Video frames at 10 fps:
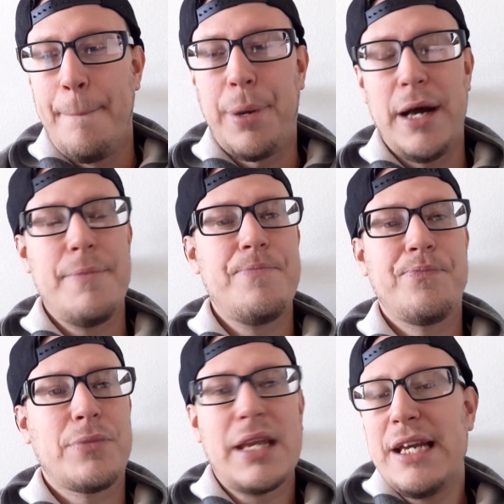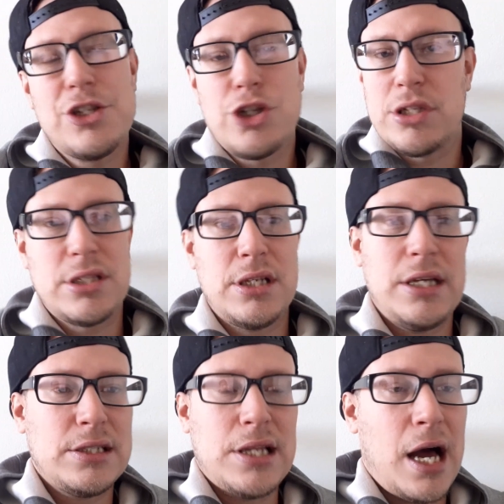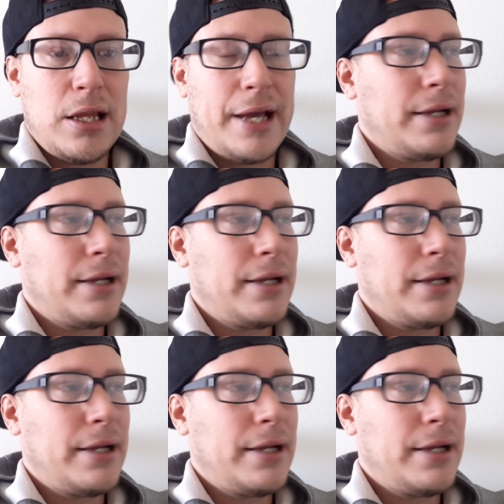But he's not